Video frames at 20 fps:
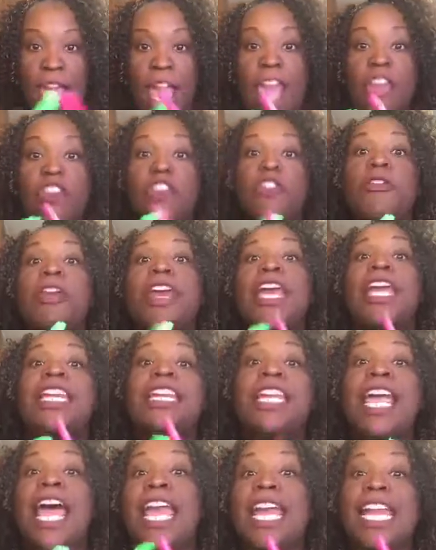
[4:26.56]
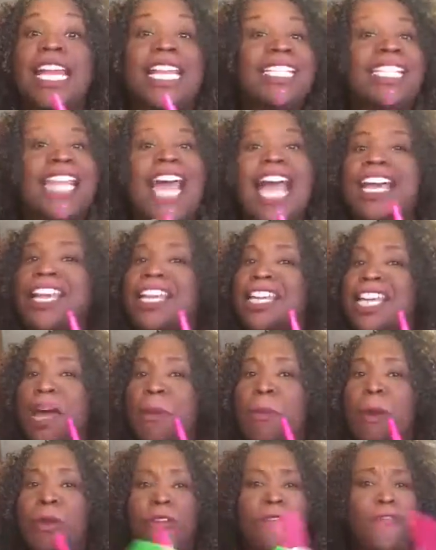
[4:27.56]
and you're igniting. It's not going to
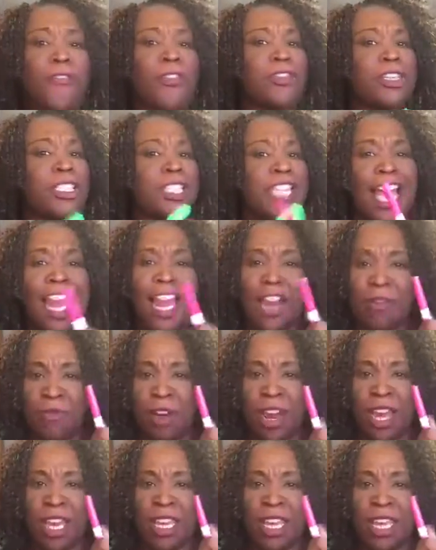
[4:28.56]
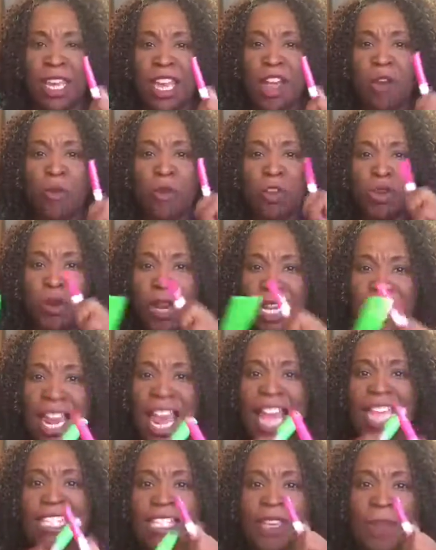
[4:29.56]
come on the first time, right? When you
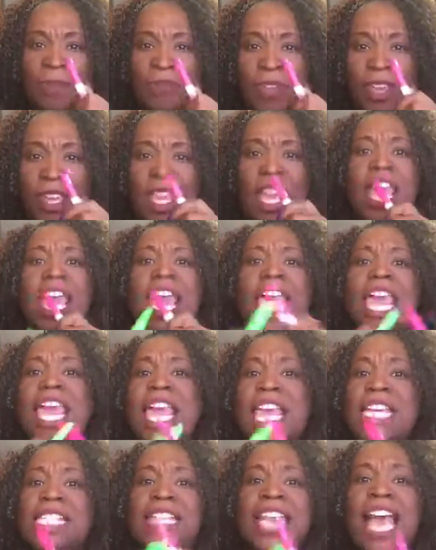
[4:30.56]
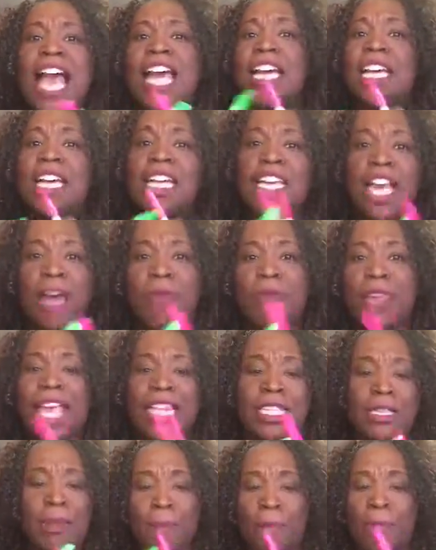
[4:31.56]
ignite something, it's not going to come. You
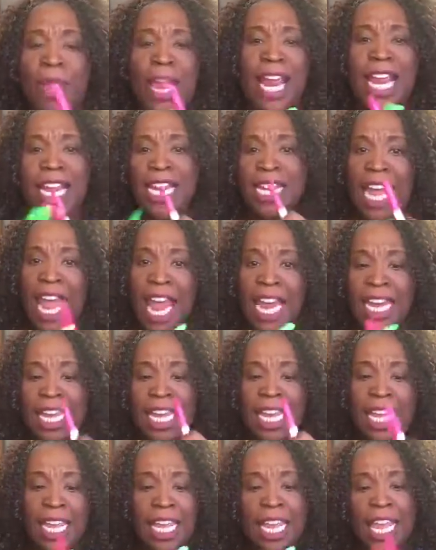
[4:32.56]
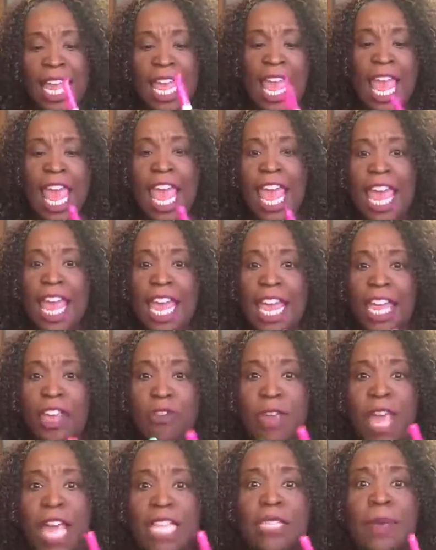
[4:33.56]
have to ignite it,
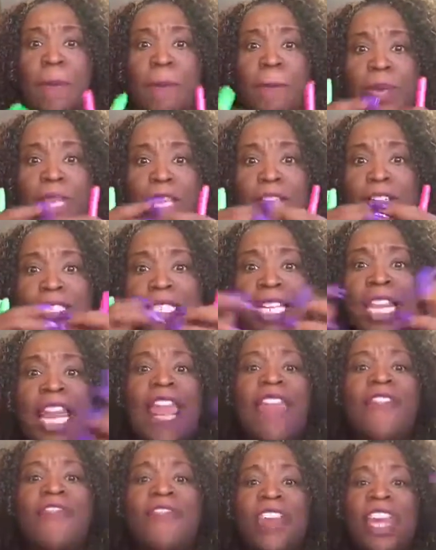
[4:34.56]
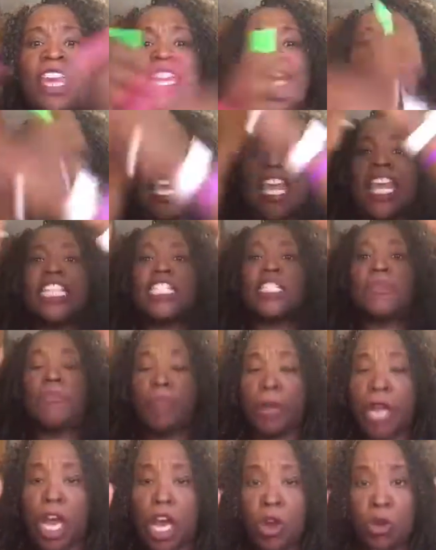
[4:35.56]
and you have to build it, and then it
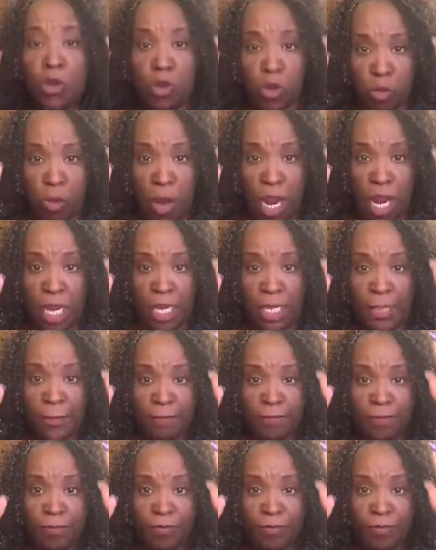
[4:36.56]
explodes, right?